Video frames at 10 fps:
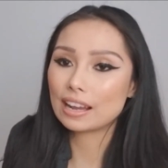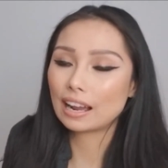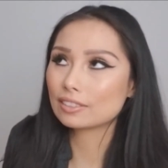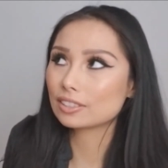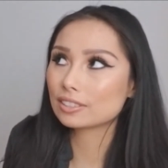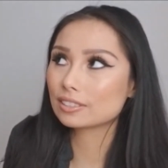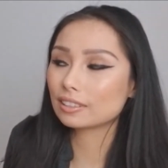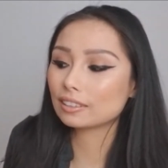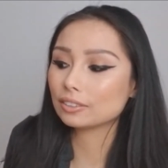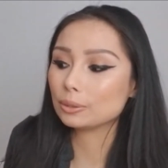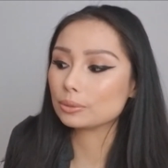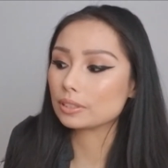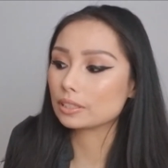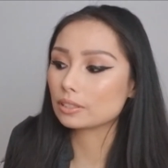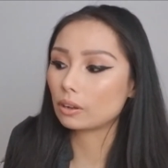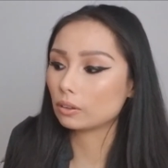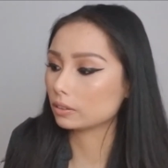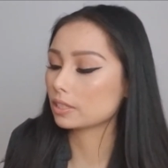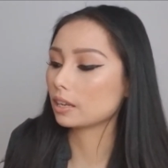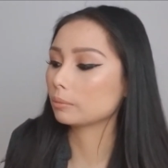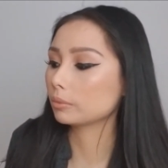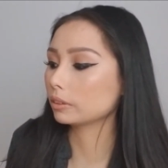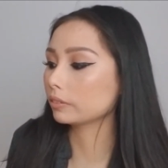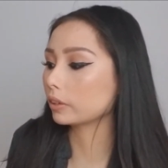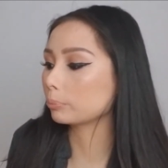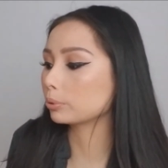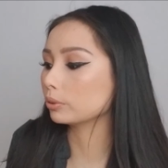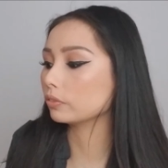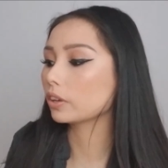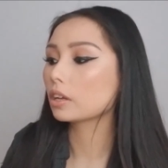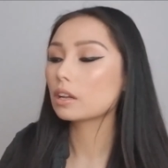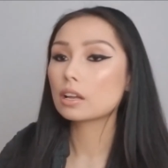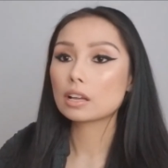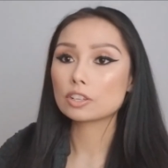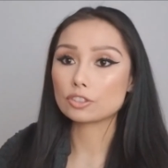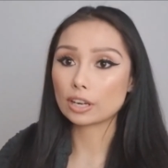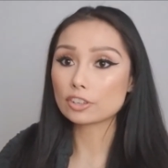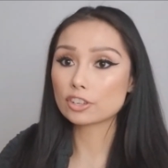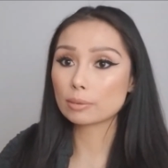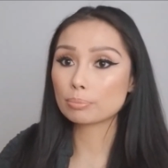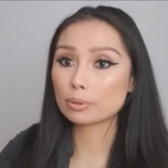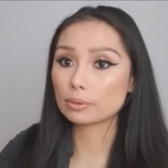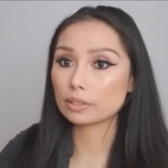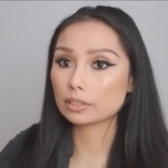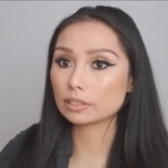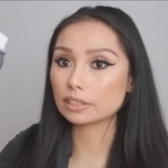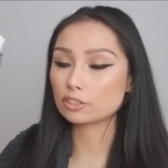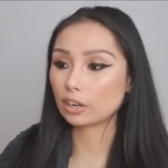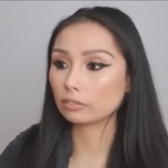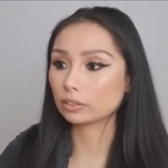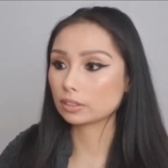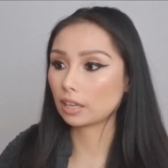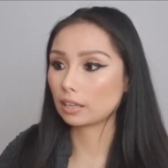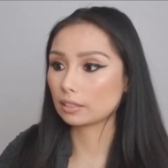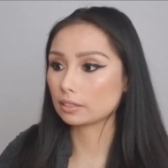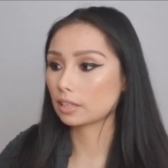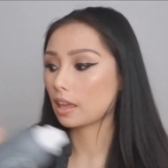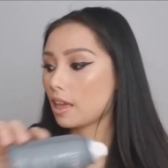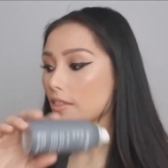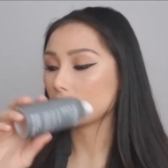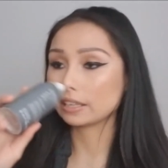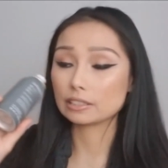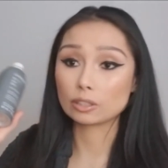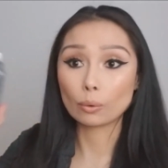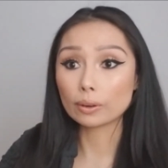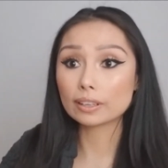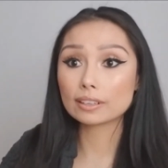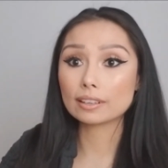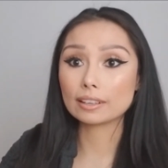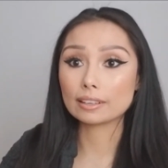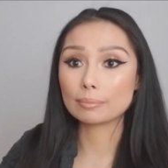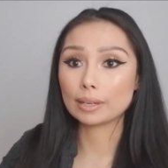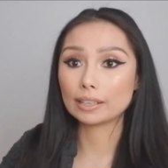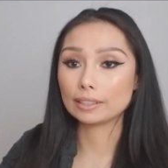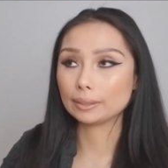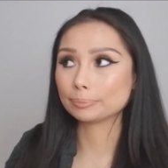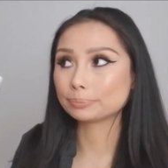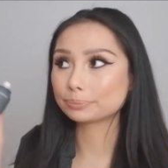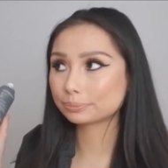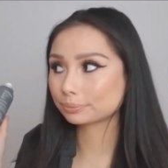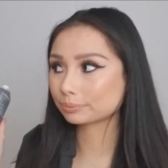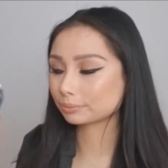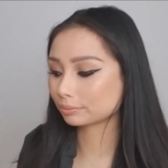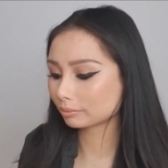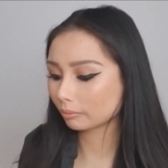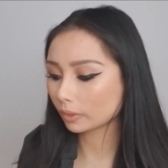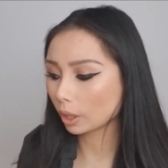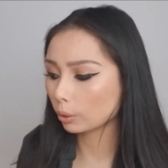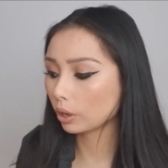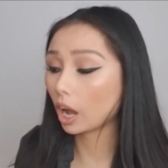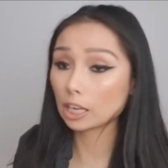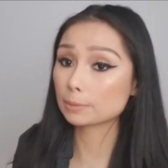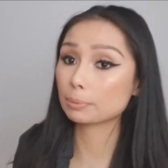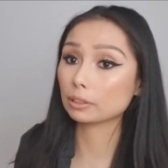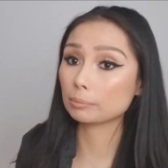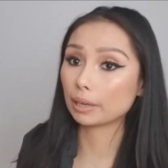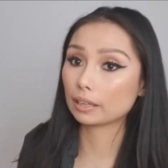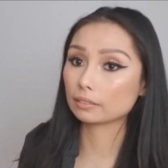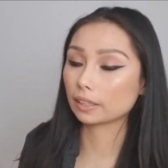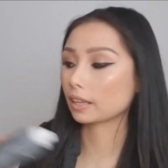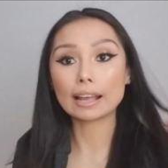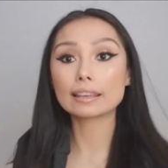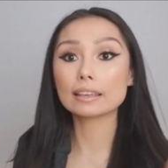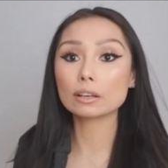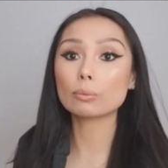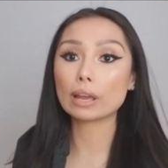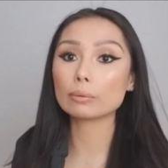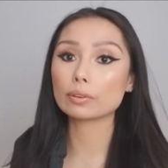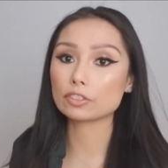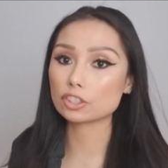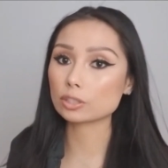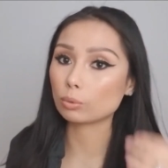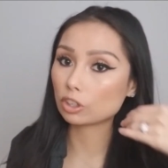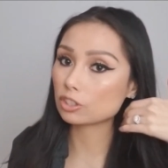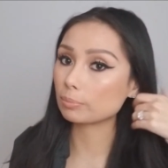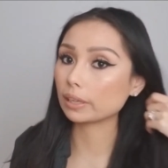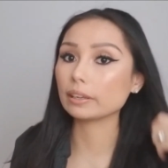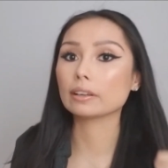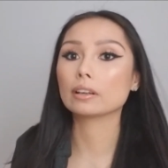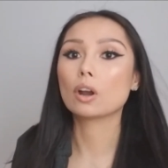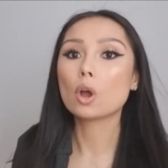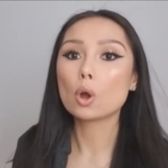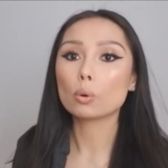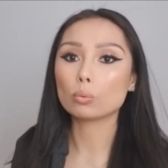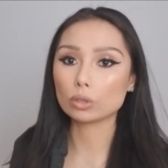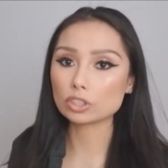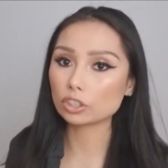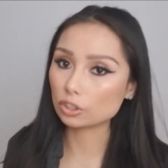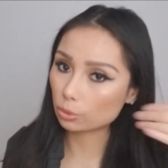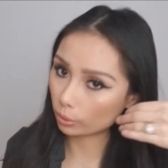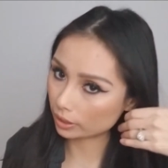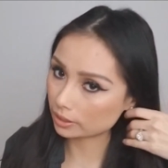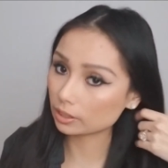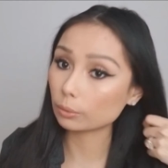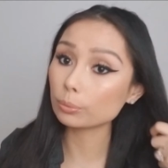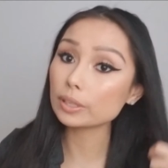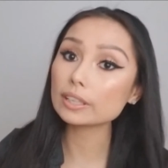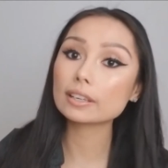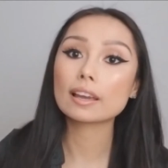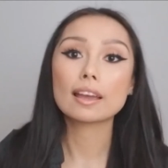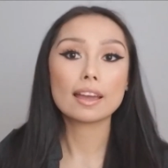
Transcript: I just use this all the time. The Living Proof dry shampoo. This is the travel size that is going in my hospital bag. Like, I can get away with just washing my hair once or twice a week,